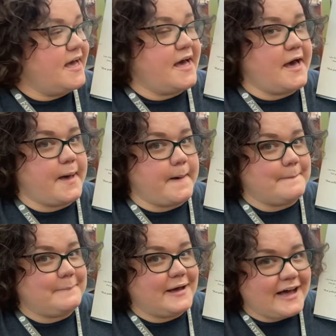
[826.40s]
A
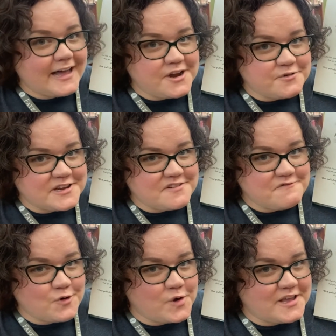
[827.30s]
pirate
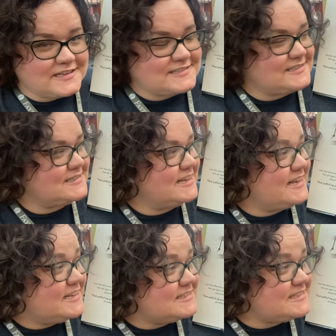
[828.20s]
voice,
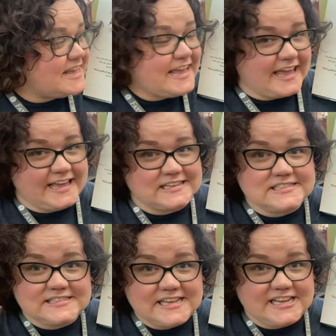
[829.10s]
singing a
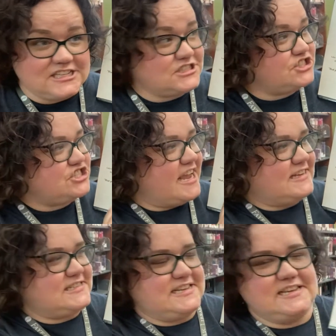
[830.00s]
sea
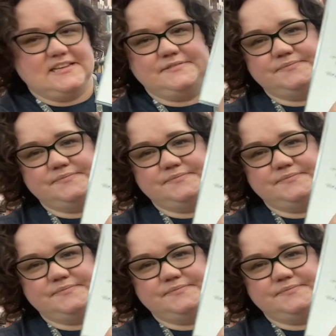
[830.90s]
chanty.